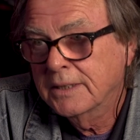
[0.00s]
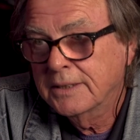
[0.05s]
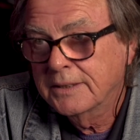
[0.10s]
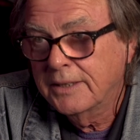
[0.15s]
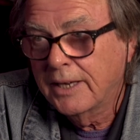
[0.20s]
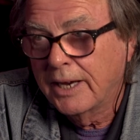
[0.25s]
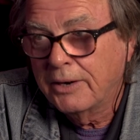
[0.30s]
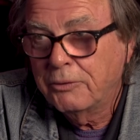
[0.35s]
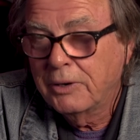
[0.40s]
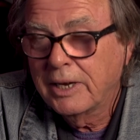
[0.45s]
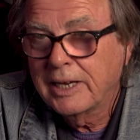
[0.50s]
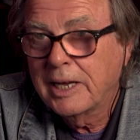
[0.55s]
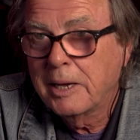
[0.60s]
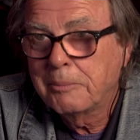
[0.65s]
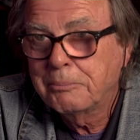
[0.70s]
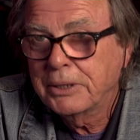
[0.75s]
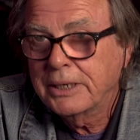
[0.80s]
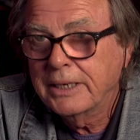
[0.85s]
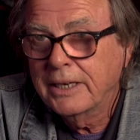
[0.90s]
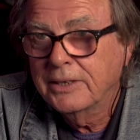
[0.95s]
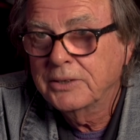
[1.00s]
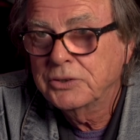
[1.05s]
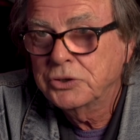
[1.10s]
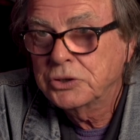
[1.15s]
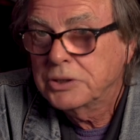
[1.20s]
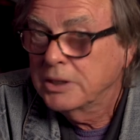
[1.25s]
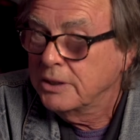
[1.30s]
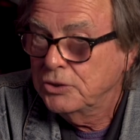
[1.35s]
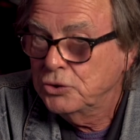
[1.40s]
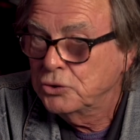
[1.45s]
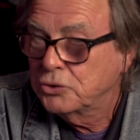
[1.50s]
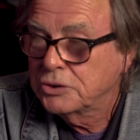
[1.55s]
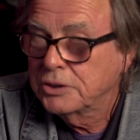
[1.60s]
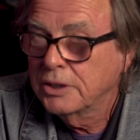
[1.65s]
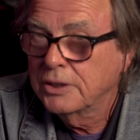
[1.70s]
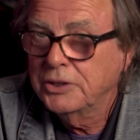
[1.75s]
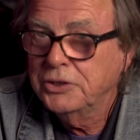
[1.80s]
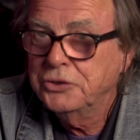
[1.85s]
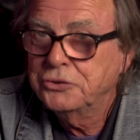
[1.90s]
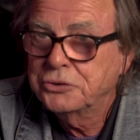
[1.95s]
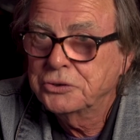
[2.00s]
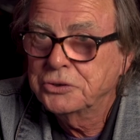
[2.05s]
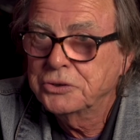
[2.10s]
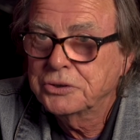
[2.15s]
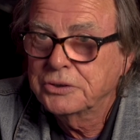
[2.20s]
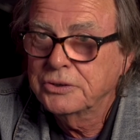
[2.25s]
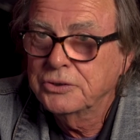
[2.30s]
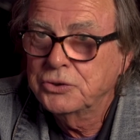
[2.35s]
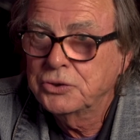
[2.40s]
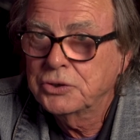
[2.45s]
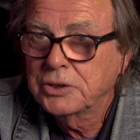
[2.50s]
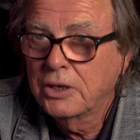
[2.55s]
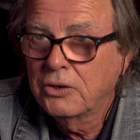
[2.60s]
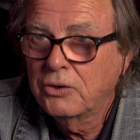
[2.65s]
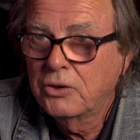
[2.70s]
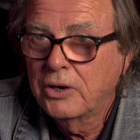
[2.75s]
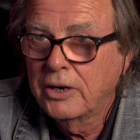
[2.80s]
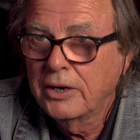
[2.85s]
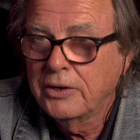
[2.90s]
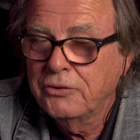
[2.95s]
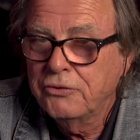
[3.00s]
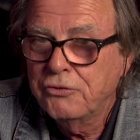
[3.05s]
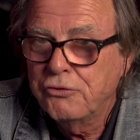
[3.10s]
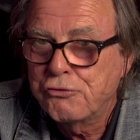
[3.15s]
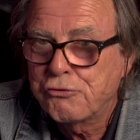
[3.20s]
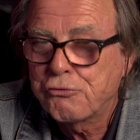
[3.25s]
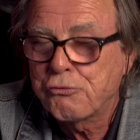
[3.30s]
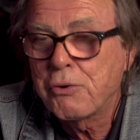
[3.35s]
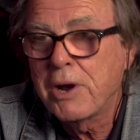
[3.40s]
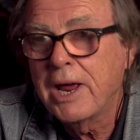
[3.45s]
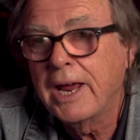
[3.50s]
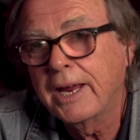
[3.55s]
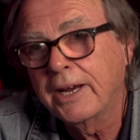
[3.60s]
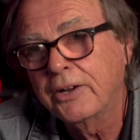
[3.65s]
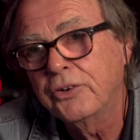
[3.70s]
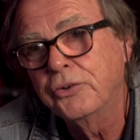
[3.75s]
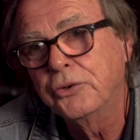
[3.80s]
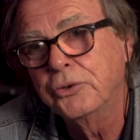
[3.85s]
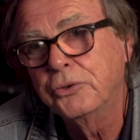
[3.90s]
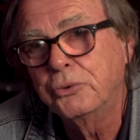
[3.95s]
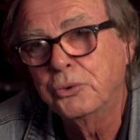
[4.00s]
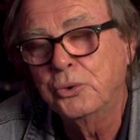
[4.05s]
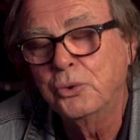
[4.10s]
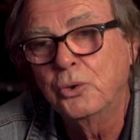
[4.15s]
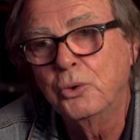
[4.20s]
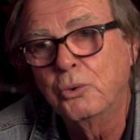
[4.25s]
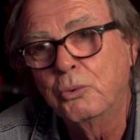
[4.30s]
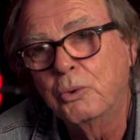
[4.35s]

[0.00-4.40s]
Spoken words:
they rang up again and said, are you still interested? So I dragged her all the